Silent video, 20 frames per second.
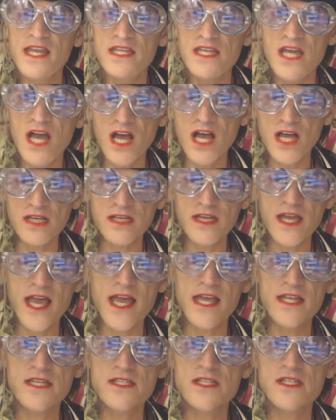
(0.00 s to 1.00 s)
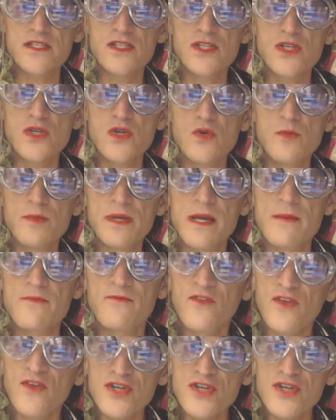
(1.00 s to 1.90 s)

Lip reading: and young and to become